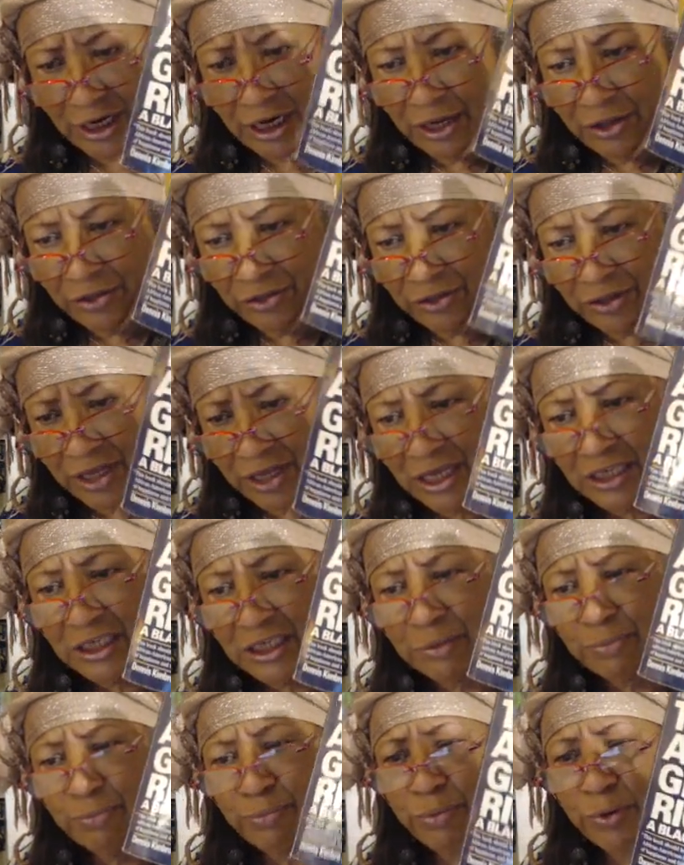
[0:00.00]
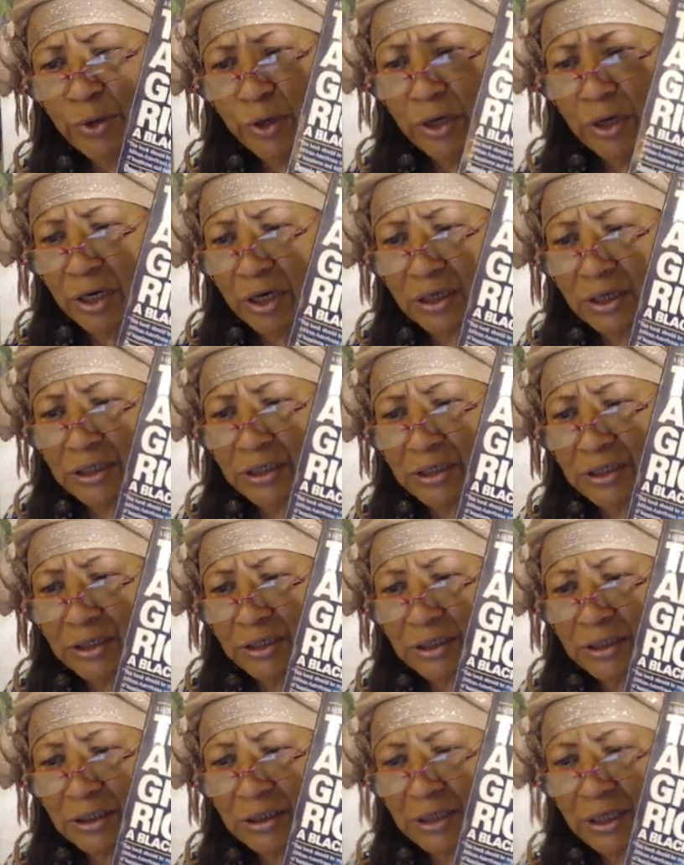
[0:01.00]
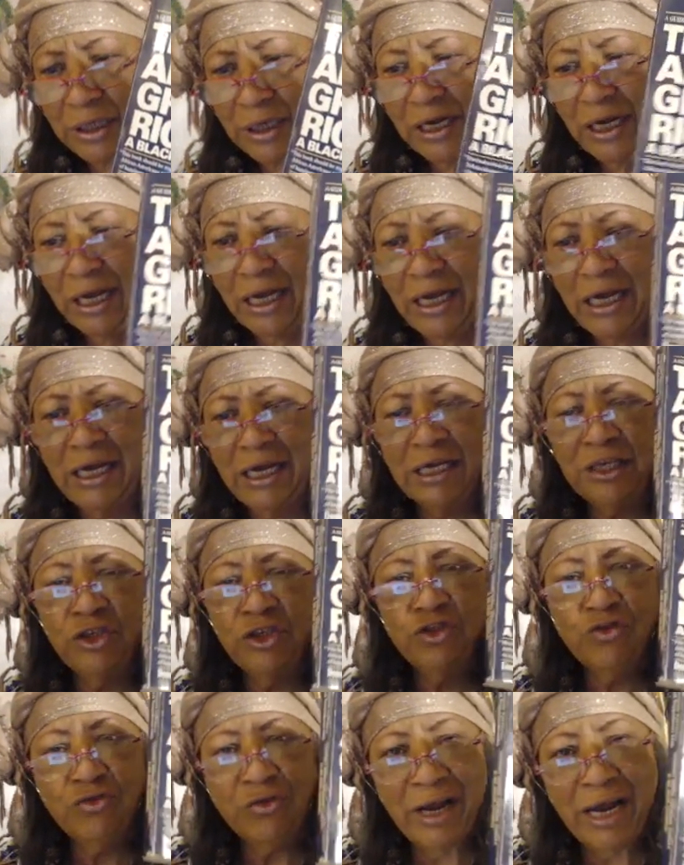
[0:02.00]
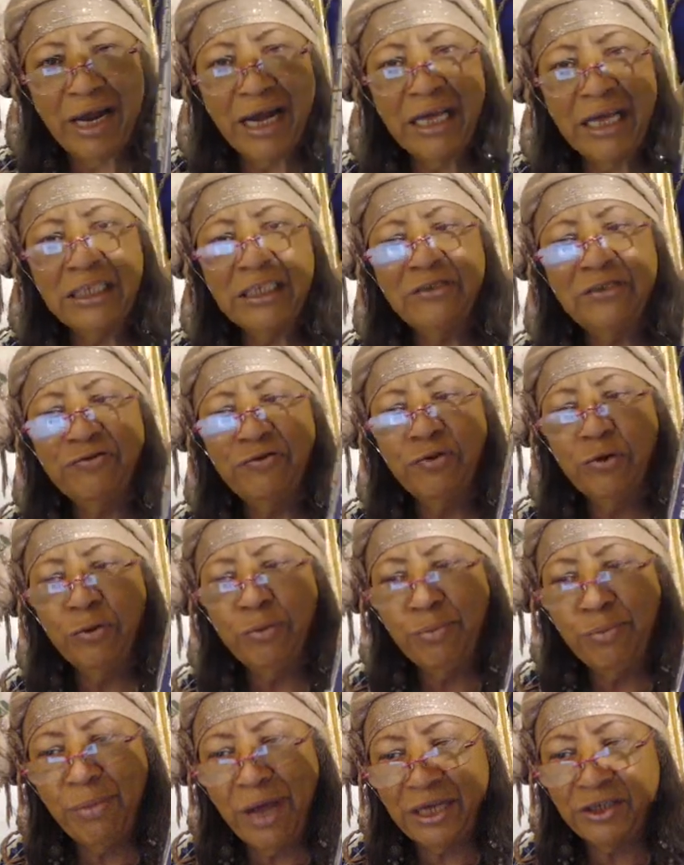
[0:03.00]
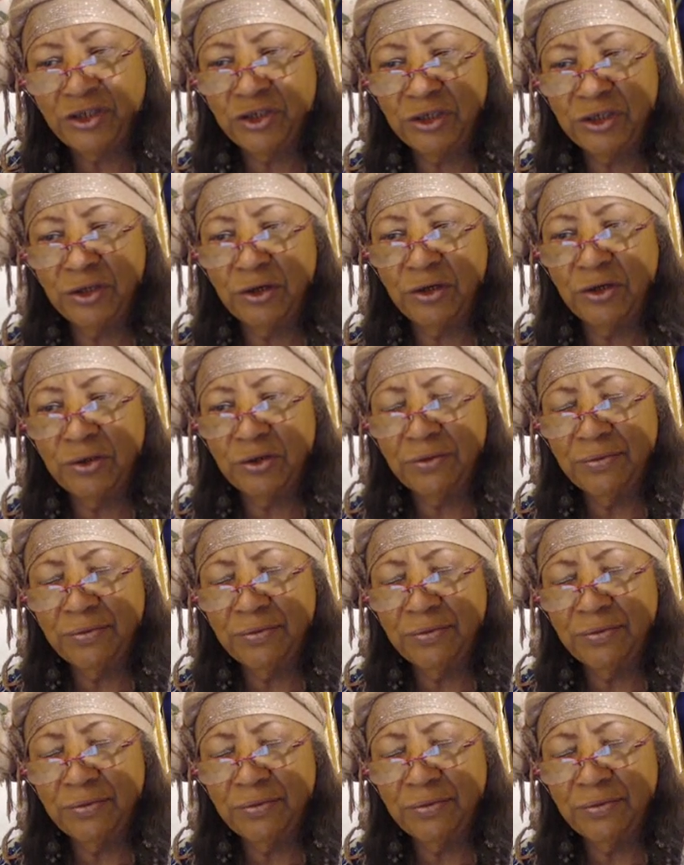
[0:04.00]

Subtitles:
This book is transformational,